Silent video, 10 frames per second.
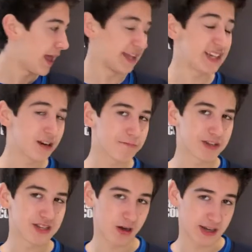And Derek
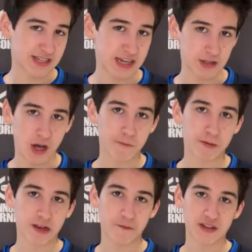Brassard, he's had a lot of
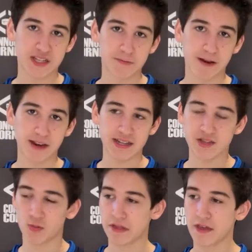playoff
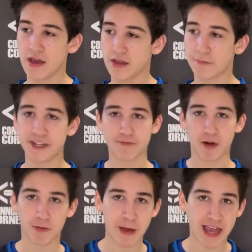experience with the
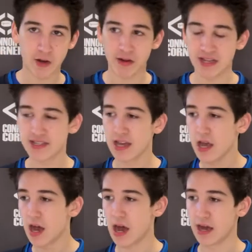Pittsburgh Penguins.
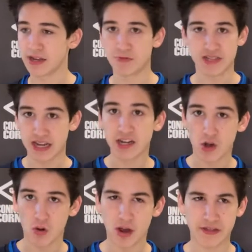He did
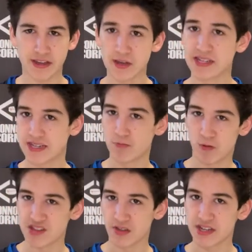go, I think he
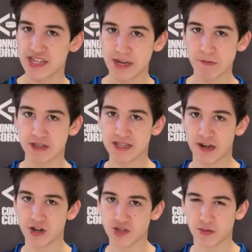was on the team when the
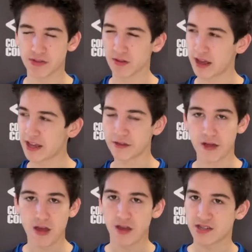Senators went the length
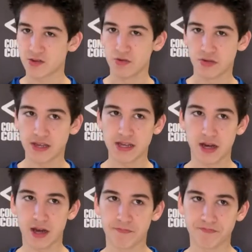to
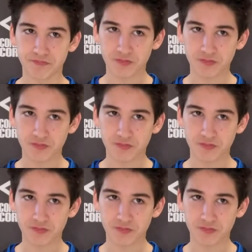the